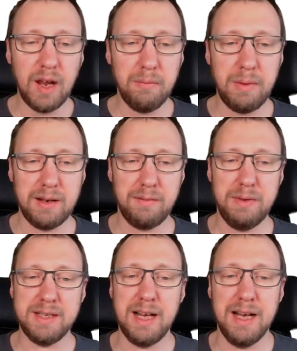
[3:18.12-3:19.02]
But
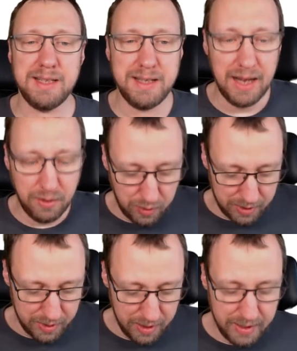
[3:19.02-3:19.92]
besides that
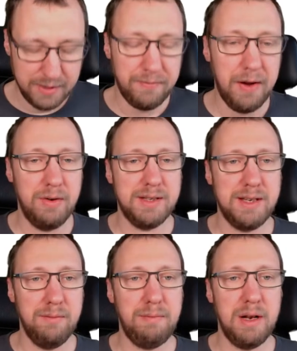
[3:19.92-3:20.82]
one, very
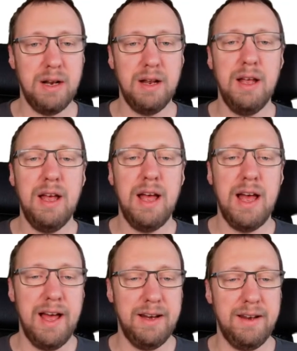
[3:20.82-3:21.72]
simple
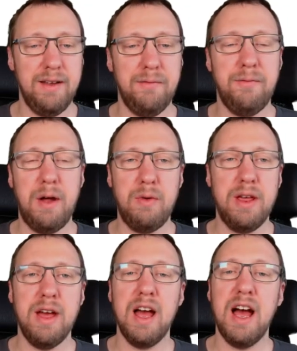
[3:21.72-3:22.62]
and
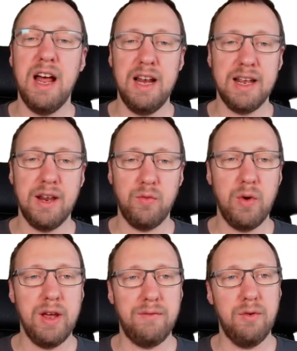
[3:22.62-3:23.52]
very elegant
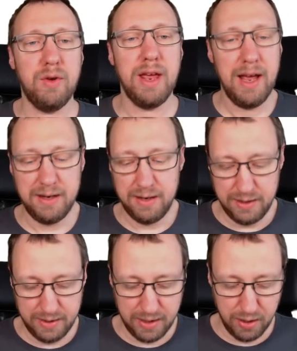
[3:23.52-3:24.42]
way of looking at the
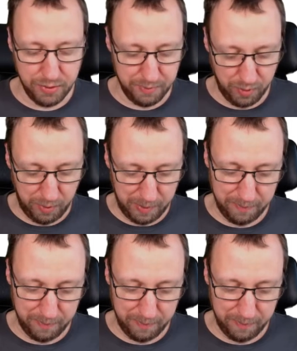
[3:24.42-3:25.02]
decoding problem.